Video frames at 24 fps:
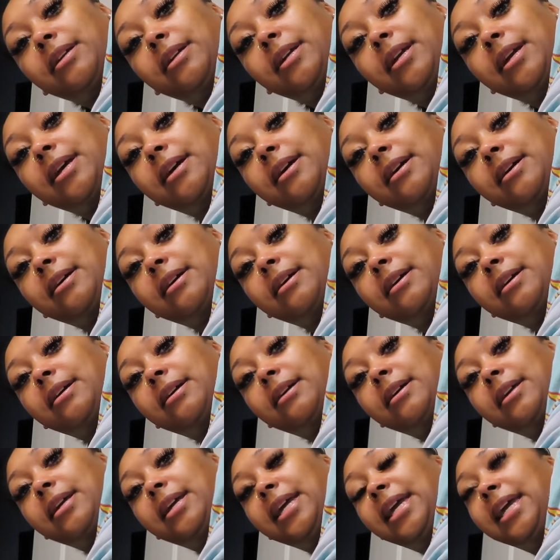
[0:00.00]
Yeah.
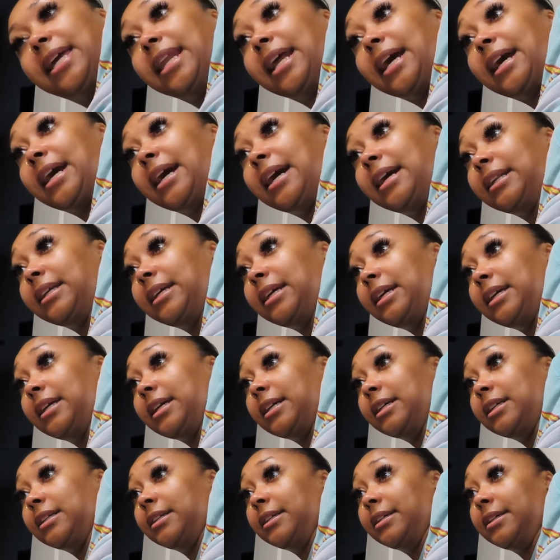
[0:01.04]
And I kind
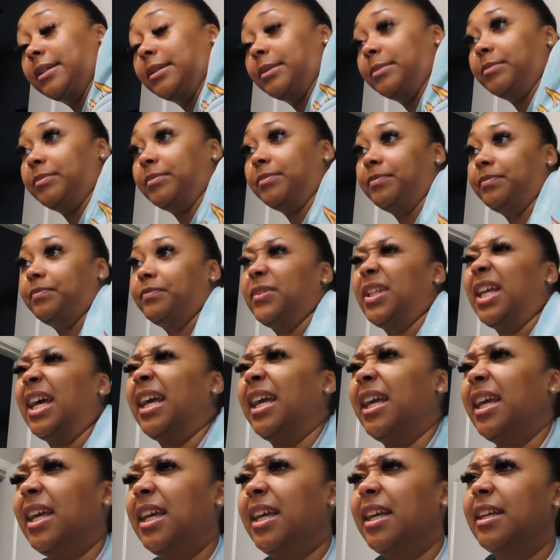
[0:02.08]
of,
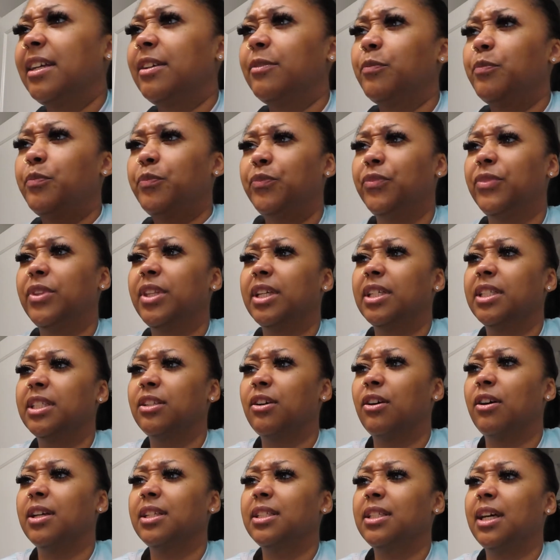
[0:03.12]
like, the
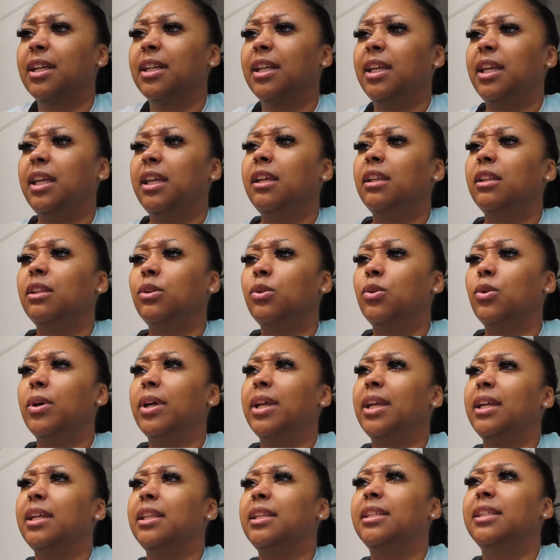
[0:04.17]
scars kind of
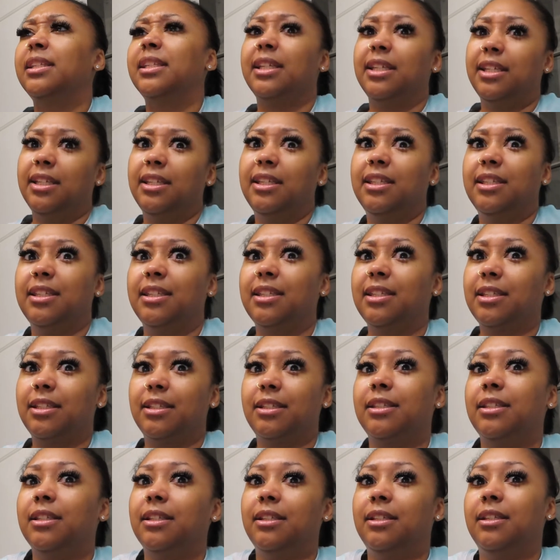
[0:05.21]
keloid did.
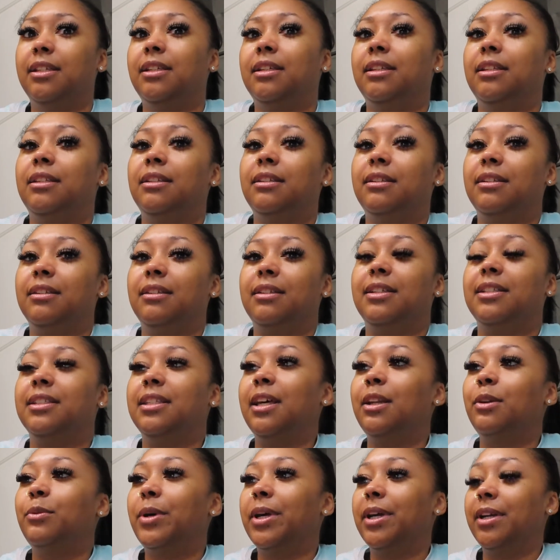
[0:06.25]
Is
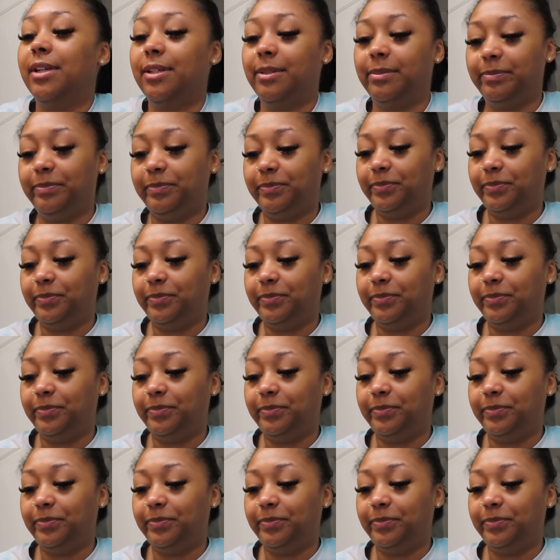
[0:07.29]
that a word?